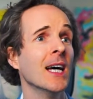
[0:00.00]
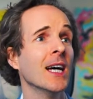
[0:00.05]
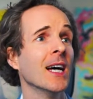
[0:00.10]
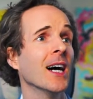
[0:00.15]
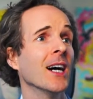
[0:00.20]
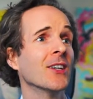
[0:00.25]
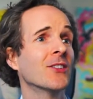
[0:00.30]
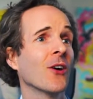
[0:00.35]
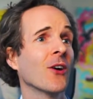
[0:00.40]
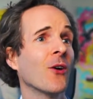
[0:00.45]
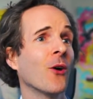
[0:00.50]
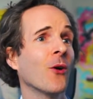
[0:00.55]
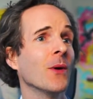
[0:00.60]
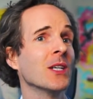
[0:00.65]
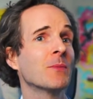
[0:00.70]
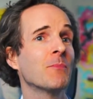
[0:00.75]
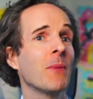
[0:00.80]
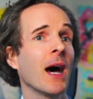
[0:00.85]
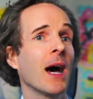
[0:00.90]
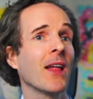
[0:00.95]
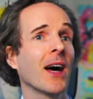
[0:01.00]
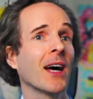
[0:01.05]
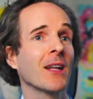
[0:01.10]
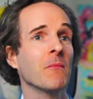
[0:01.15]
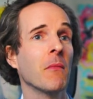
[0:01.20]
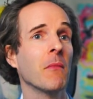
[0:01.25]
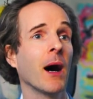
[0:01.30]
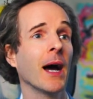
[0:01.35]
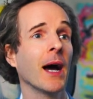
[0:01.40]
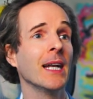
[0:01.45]
Uh, so always bear that
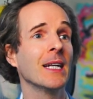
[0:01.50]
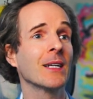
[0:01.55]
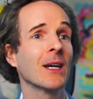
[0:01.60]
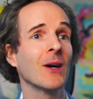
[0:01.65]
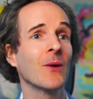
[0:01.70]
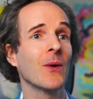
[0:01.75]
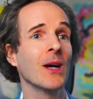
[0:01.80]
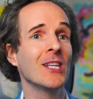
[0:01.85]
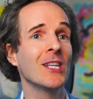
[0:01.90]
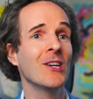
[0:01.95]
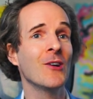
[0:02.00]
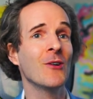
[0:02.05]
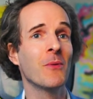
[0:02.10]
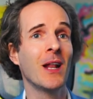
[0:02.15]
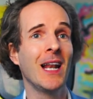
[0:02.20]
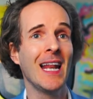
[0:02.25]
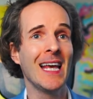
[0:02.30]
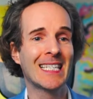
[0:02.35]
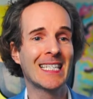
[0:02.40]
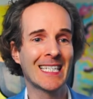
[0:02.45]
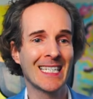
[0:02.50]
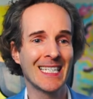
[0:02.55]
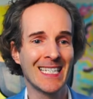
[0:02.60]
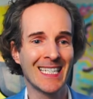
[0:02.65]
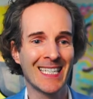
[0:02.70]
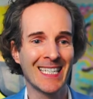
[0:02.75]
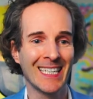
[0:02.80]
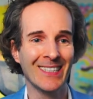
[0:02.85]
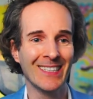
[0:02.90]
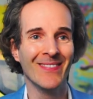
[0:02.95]
in mind uh, when you
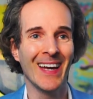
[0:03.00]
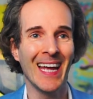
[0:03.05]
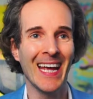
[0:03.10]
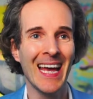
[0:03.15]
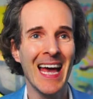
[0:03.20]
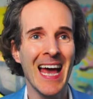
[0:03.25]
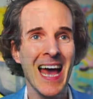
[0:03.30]
listen to me.